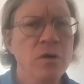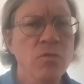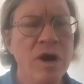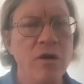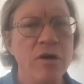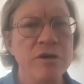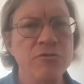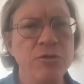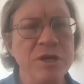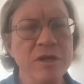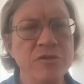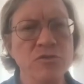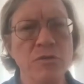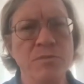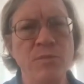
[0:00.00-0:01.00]
well, if we
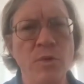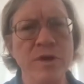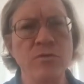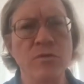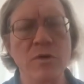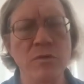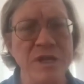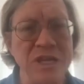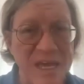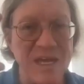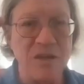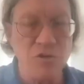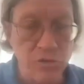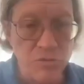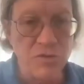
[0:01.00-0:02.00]
get to a point where we
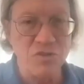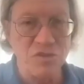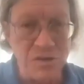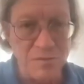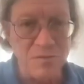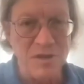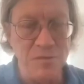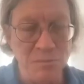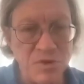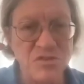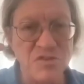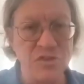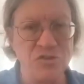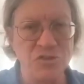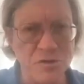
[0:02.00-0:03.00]
can't do this
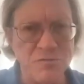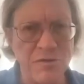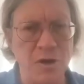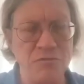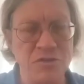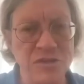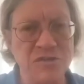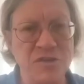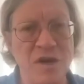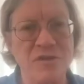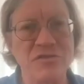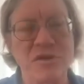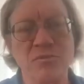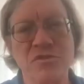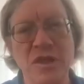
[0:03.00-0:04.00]
imposition of these
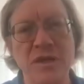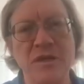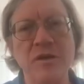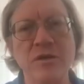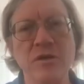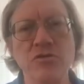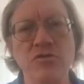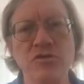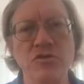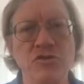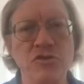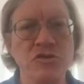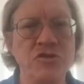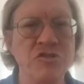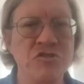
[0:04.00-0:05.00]
concepts, then
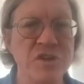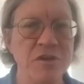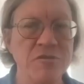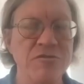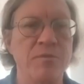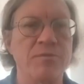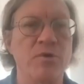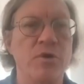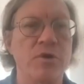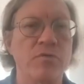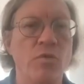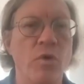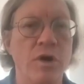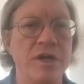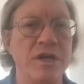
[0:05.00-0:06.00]
you should just give up
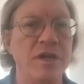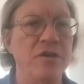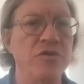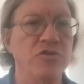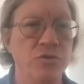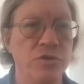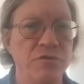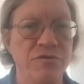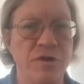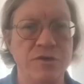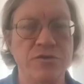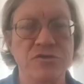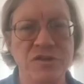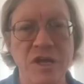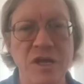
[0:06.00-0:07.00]
on wanting an intuitive
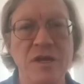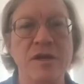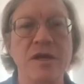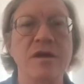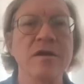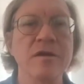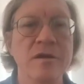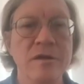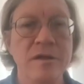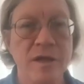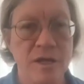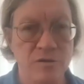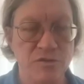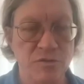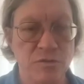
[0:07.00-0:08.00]
understanding
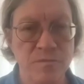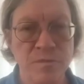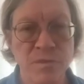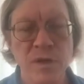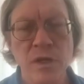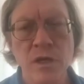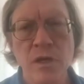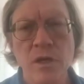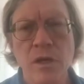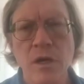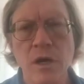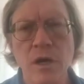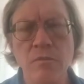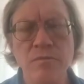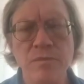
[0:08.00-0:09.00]
and so
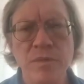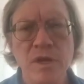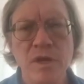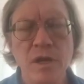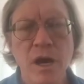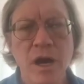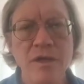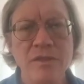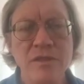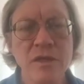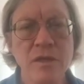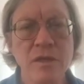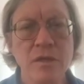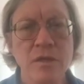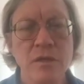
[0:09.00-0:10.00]
on. I
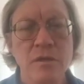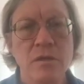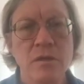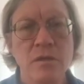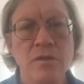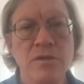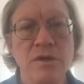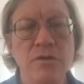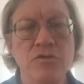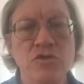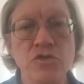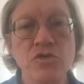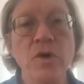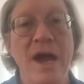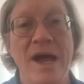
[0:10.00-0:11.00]
think there are
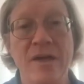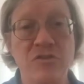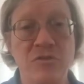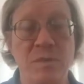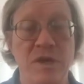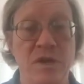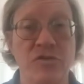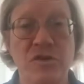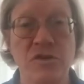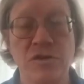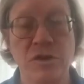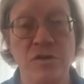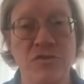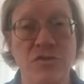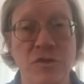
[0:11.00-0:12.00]
two aspects to
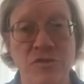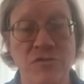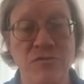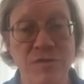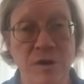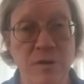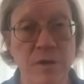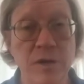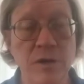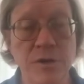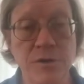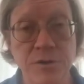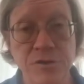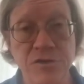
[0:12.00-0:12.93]
this. Let's very clearly